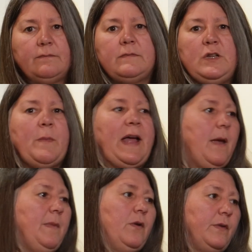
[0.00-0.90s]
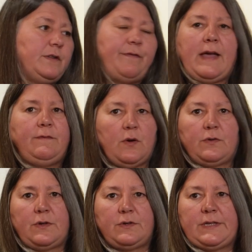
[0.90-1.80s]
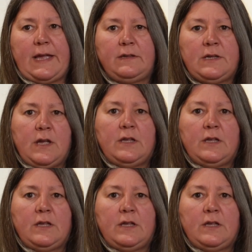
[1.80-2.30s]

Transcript: you might let me know there's 5 dogs on set.